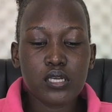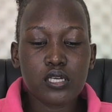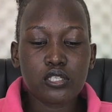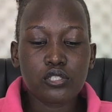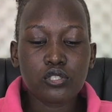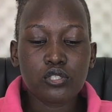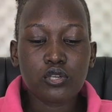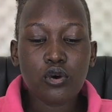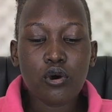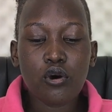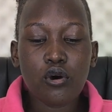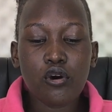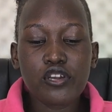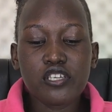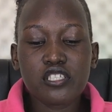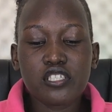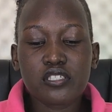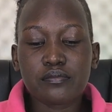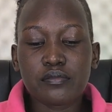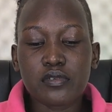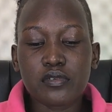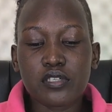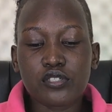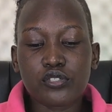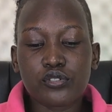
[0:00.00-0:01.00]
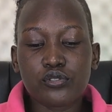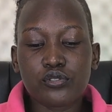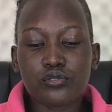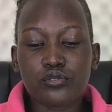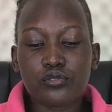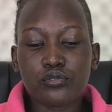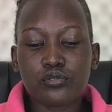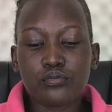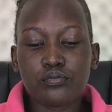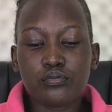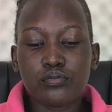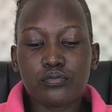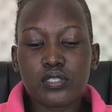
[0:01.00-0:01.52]
No ointment
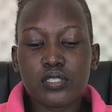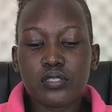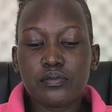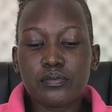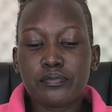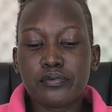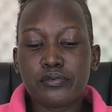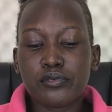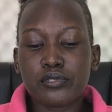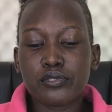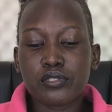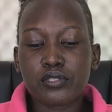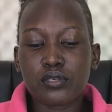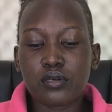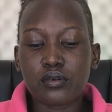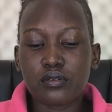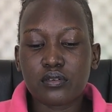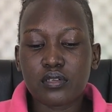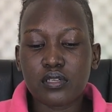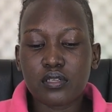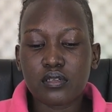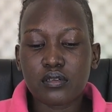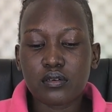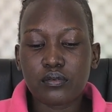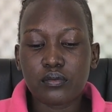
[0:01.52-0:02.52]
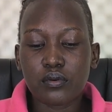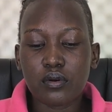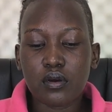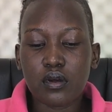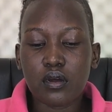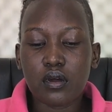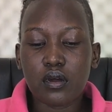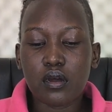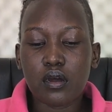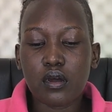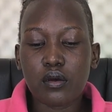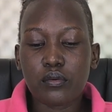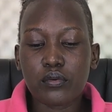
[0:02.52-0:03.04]
should be put on
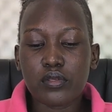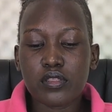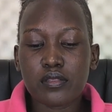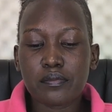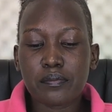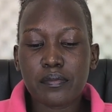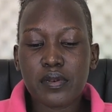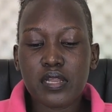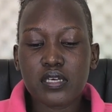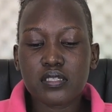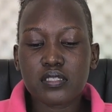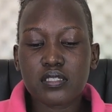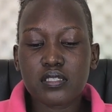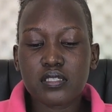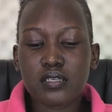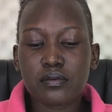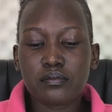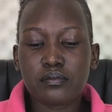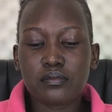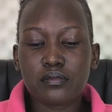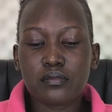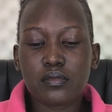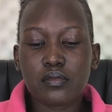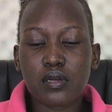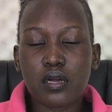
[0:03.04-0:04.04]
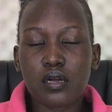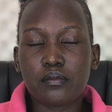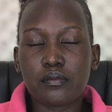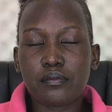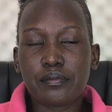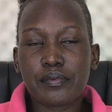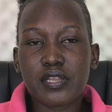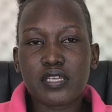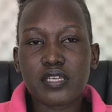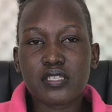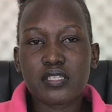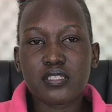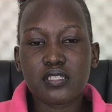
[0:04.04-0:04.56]
with
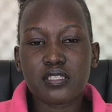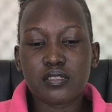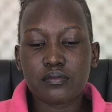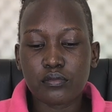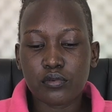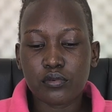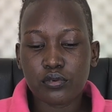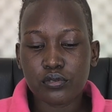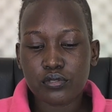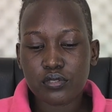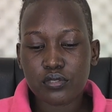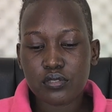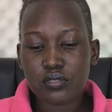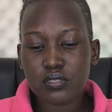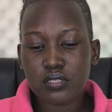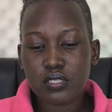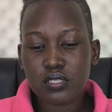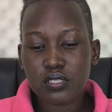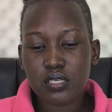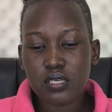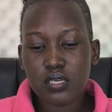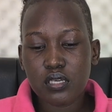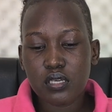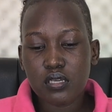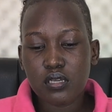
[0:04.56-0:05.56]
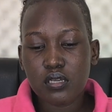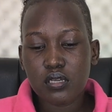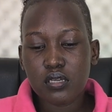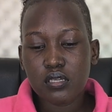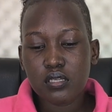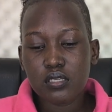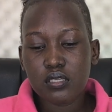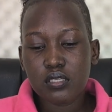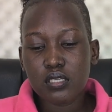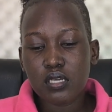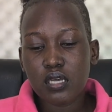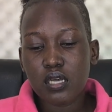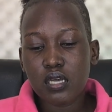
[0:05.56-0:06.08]
plastic balls.
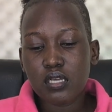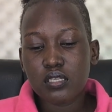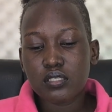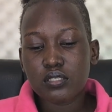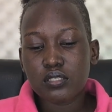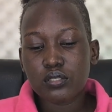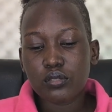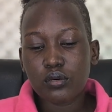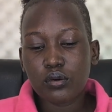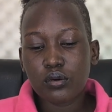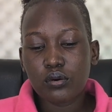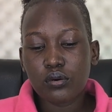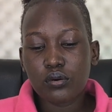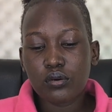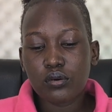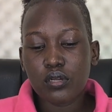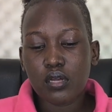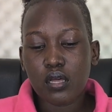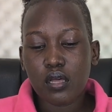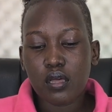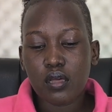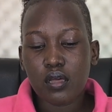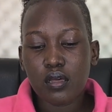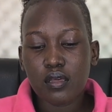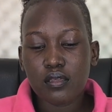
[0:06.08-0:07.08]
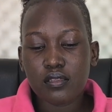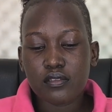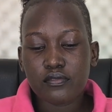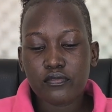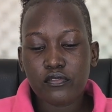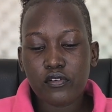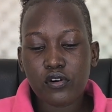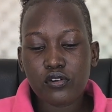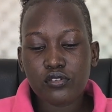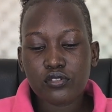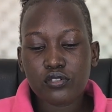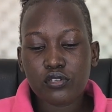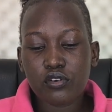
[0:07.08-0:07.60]
So it
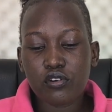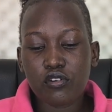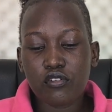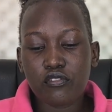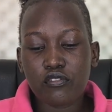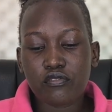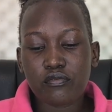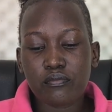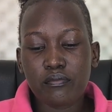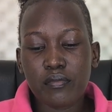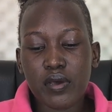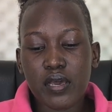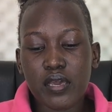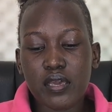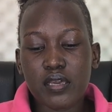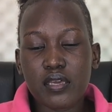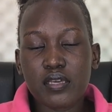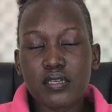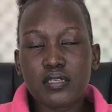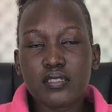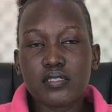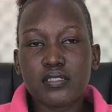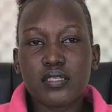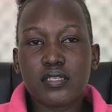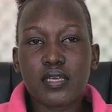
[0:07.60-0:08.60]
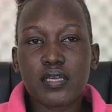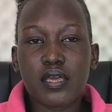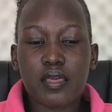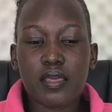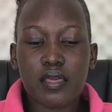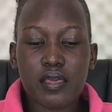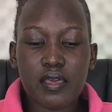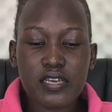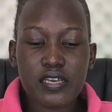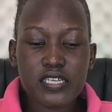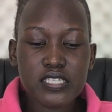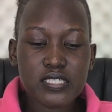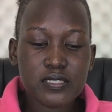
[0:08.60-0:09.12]
falls off by day
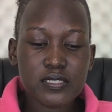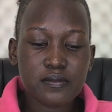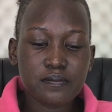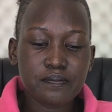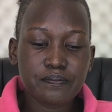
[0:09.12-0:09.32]
8.